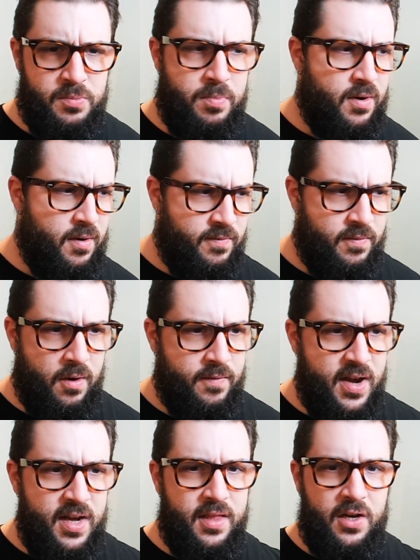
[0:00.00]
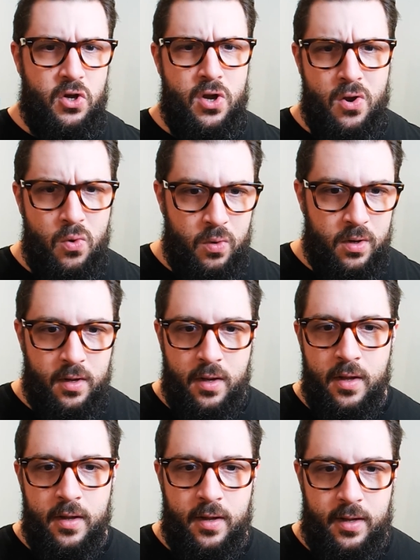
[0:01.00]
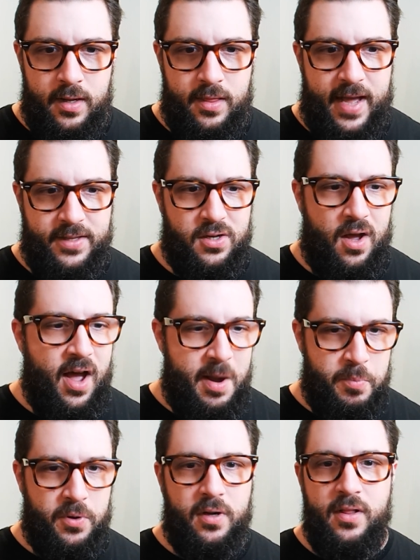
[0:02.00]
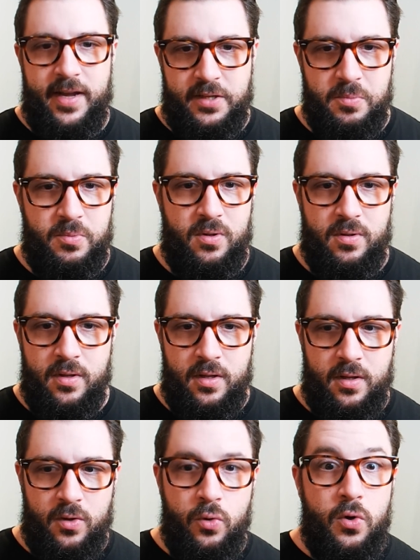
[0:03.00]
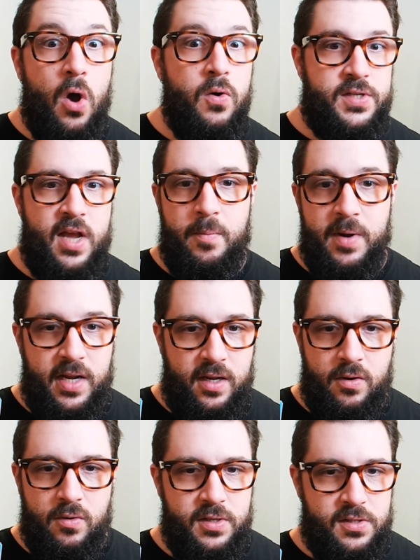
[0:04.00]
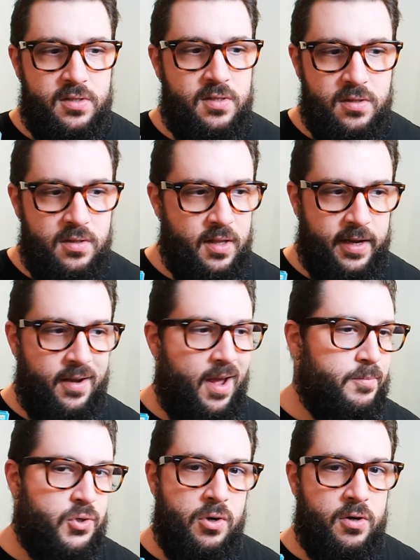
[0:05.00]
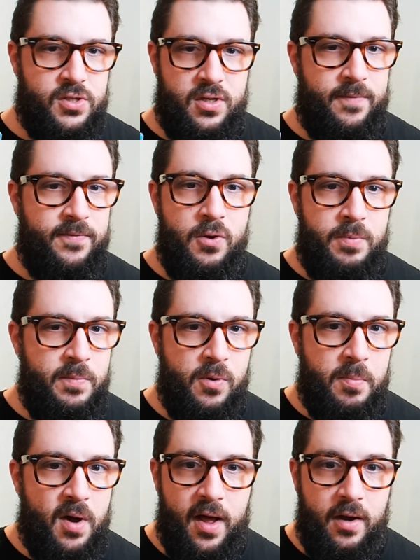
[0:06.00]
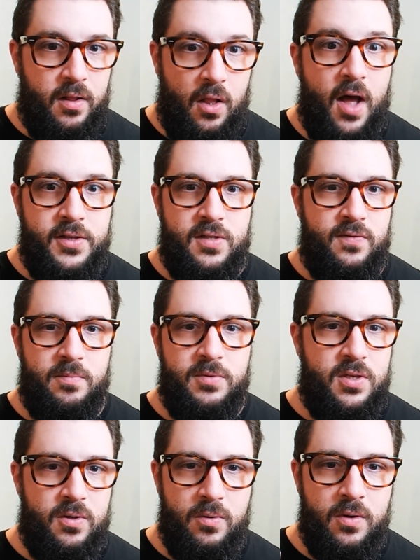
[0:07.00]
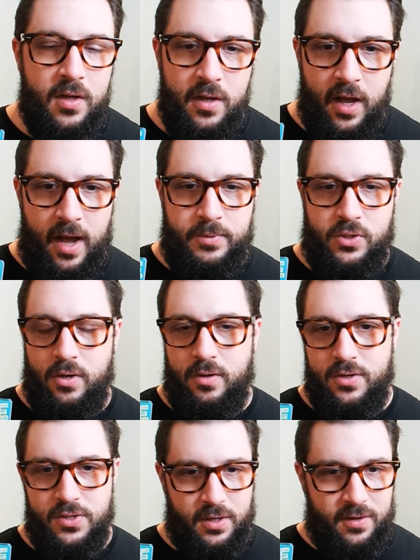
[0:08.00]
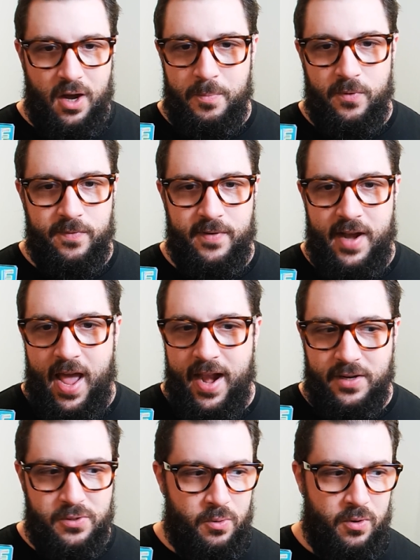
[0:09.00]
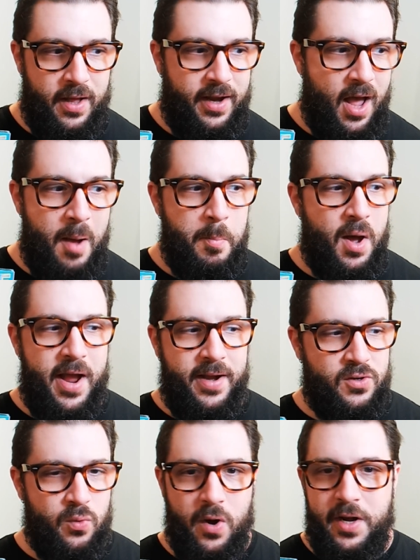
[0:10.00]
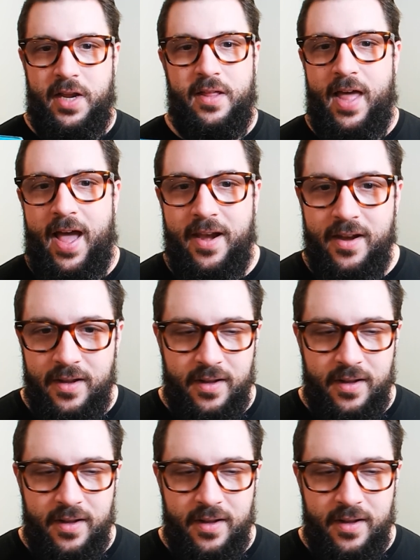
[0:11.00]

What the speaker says: But of anything new, that's a hyper collectible. Who knows how many units? Like, I'm sure a few people bought lots of them too. I'm sure there's a couple fanatics who are like, I'm buying 20 of that.